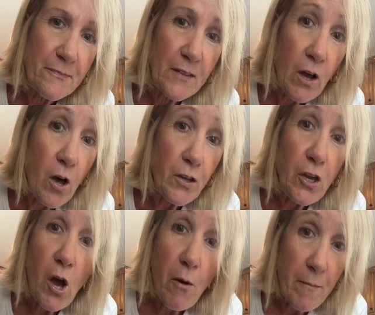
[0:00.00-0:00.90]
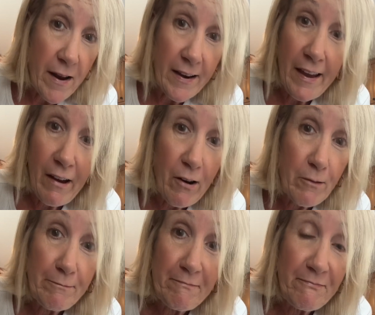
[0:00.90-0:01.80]
All y'all
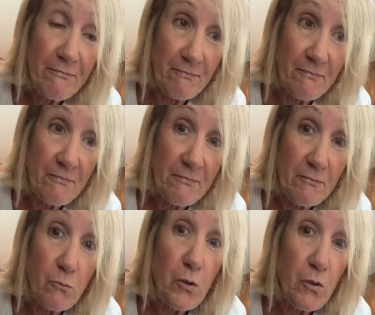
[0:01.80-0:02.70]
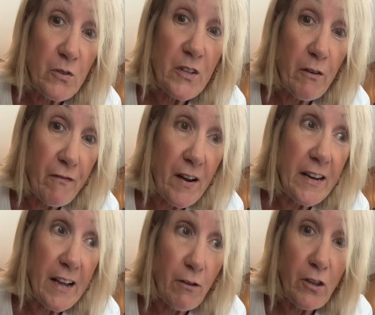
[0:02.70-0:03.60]
Medicare, when you start
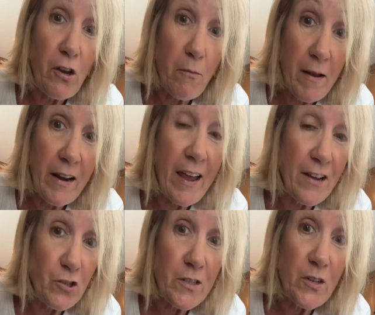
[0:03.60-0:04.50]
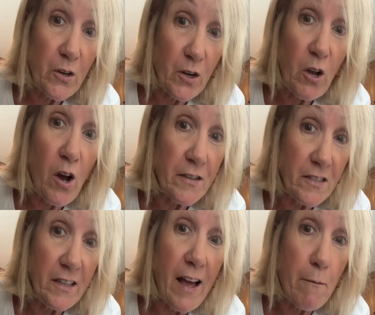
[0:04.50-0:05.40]
finding out that your medications are going to cost
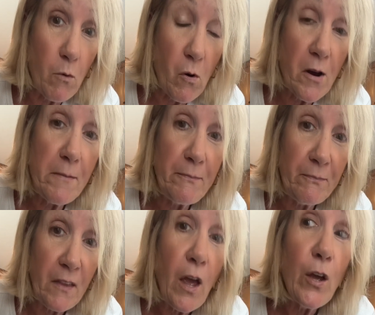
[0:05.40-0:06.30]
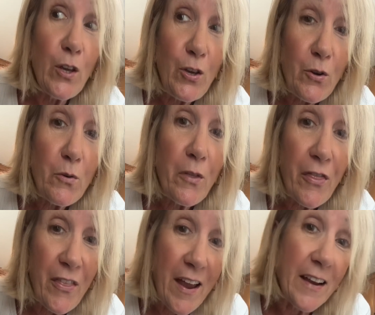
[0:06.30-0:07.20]
a lot more, you
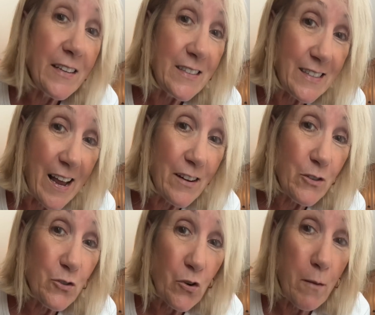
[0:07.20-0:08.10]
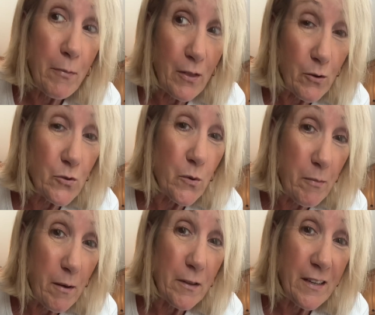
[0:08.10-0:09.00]
thank Donald Trump and those
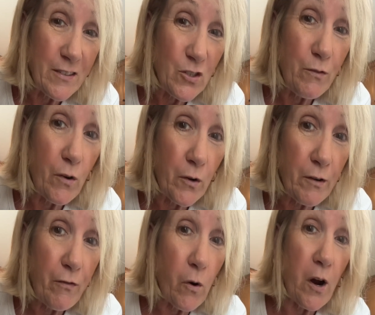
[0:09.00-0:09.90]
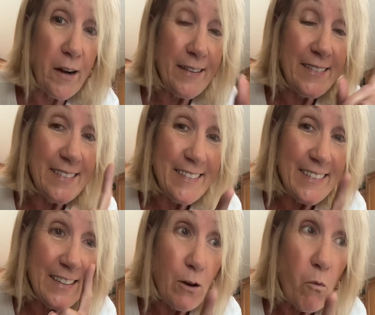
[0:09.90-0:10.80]
Republicans you voted for
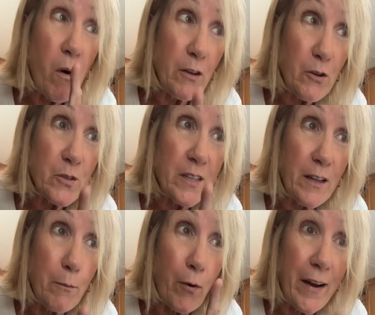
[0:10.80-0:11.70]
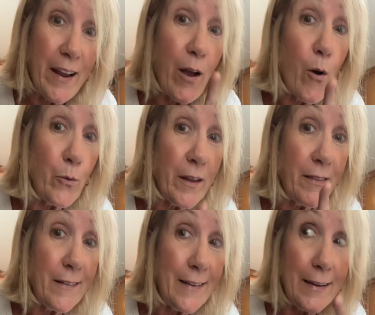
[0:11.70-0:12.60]
while you're celebrating owning
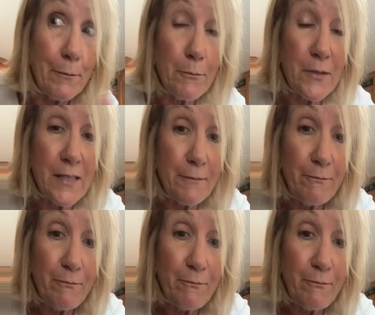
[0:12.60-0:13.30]
the libs.